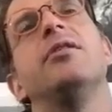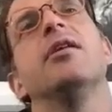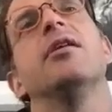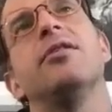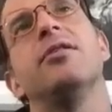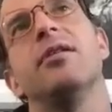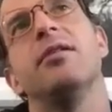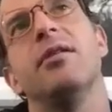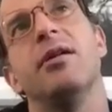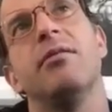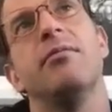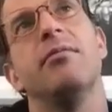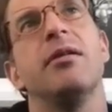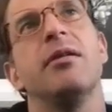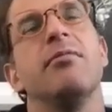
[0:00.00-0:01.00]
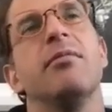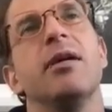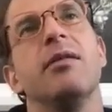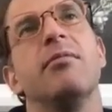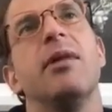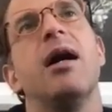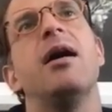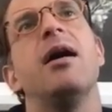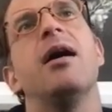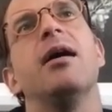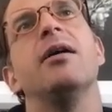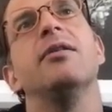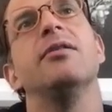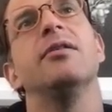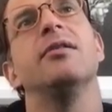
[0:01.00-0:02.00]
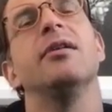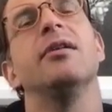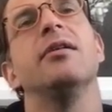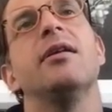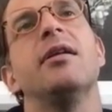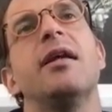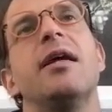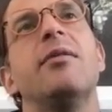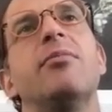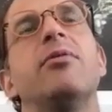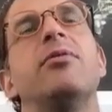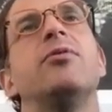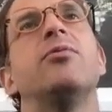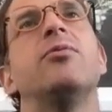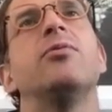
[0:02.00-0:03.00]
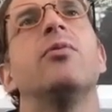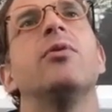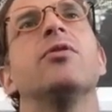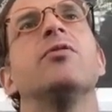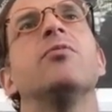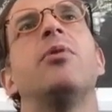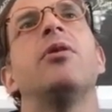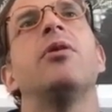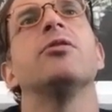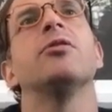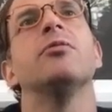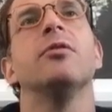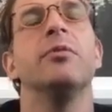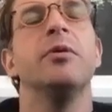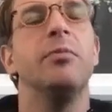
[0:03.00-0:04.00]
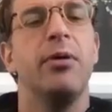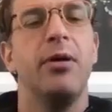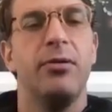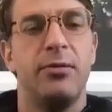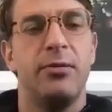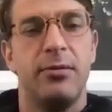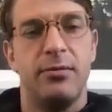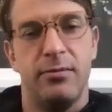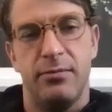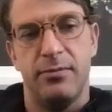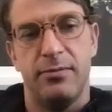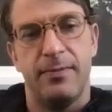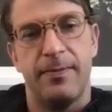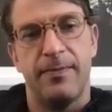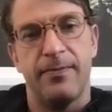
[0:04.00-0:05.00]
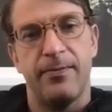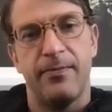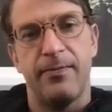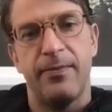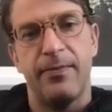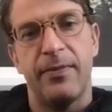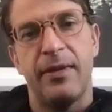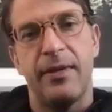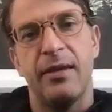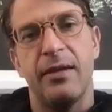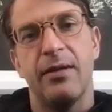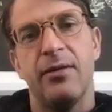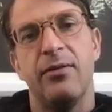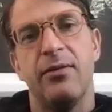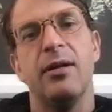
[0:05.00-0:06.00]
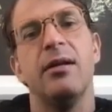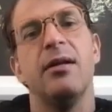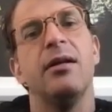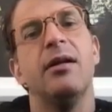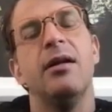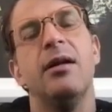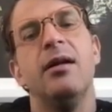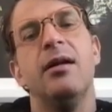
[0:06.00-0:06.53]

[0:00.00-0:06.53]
does in, in, in, in my eyes is it enables what wasn't possible to be possible right mm-hmm.